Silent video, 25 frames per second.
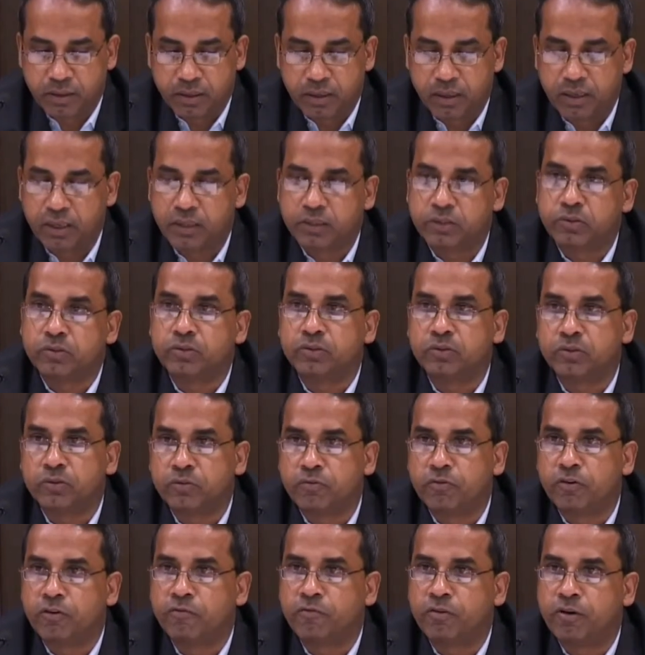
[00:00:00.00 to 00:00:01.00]

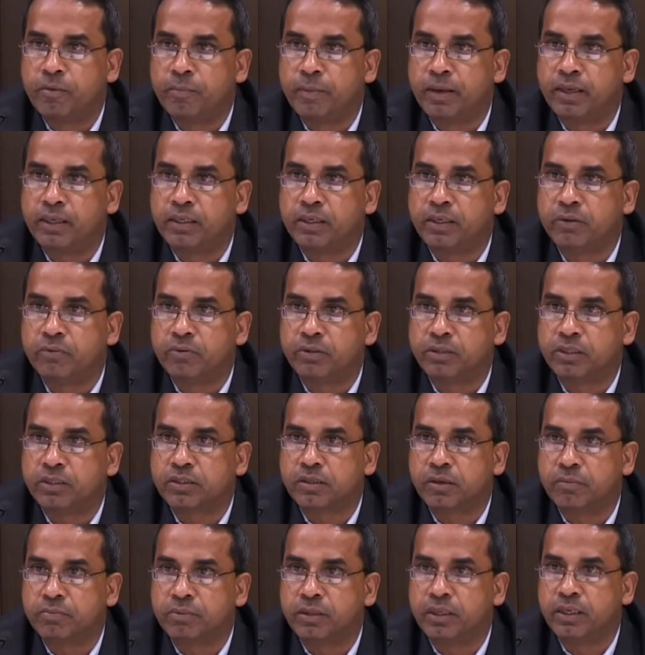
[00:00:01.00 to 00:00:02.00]
to fulfillment the
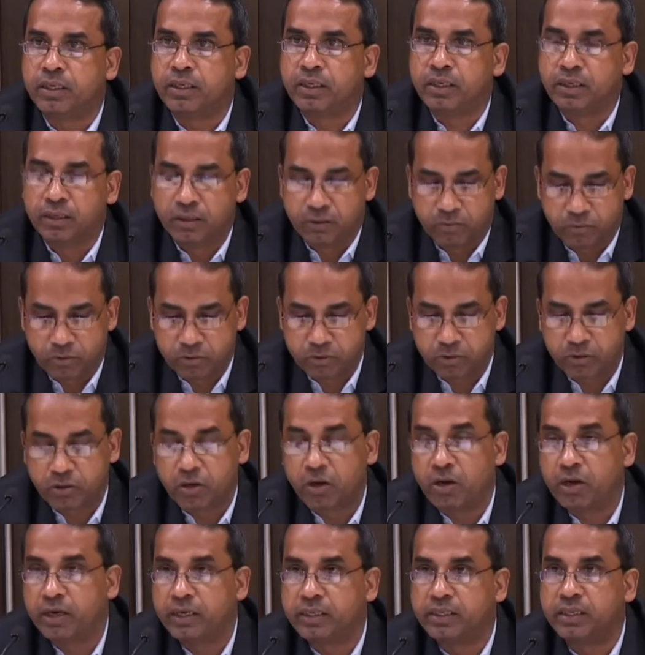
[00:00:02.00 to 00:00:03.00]
wishes of the, what you
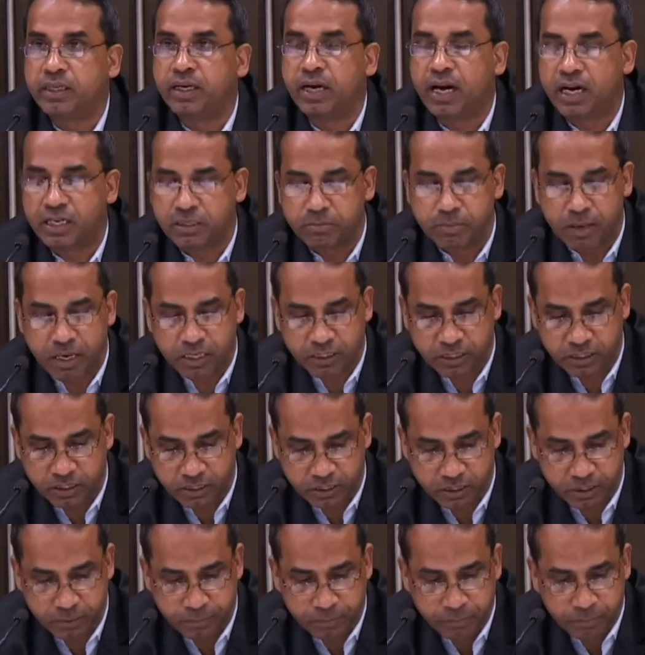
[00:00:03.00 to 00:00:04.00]
call it, the large
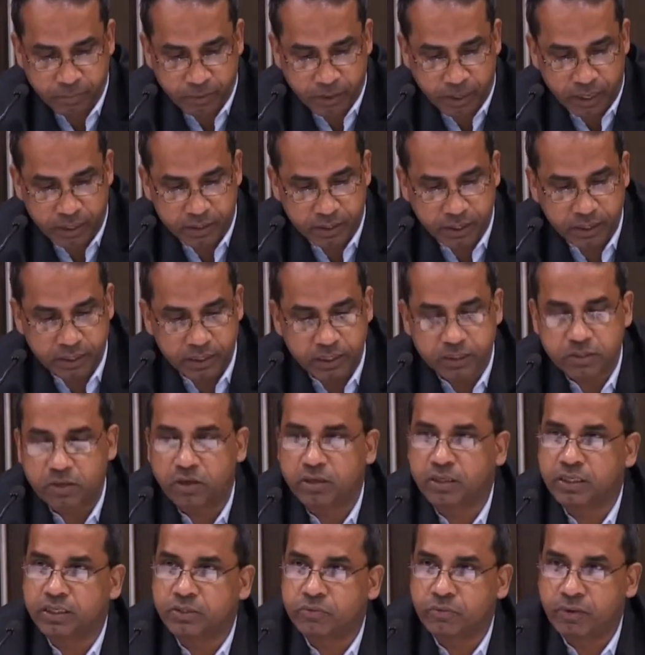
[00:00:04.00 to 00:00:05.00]
masses. I think in this
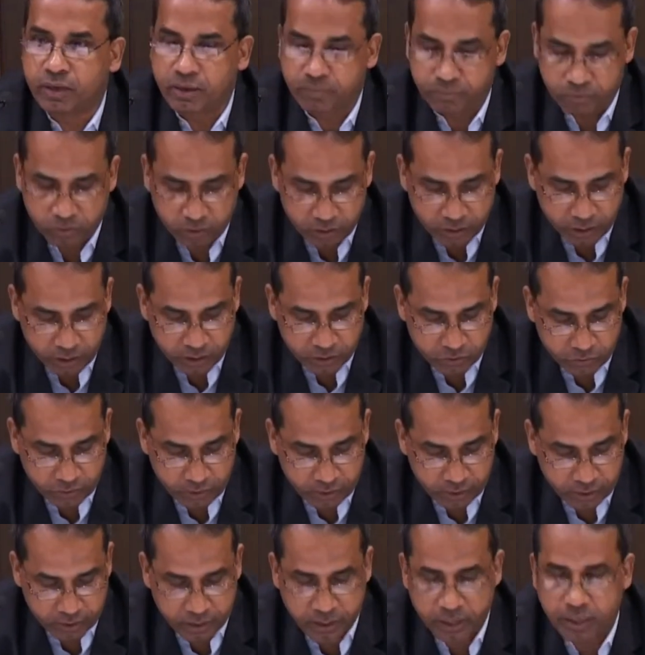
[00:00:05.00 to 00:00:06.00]
context, we have looked into
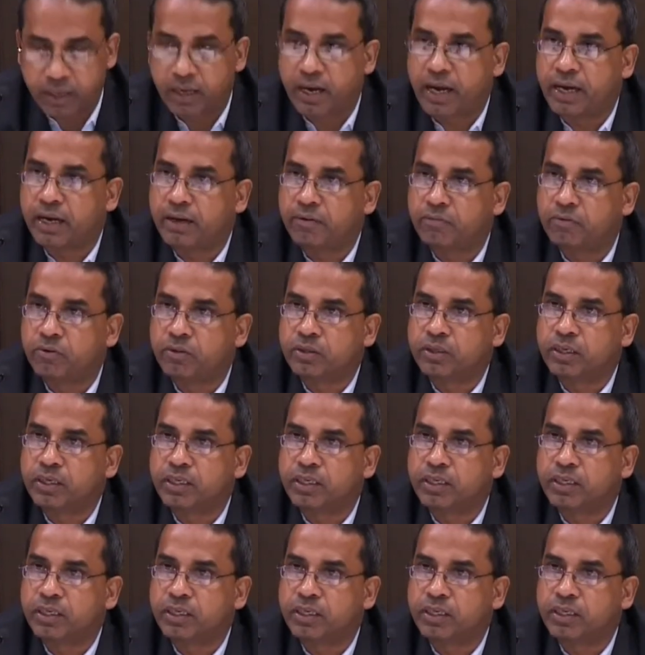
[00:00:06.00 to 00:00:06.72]
it. I have looked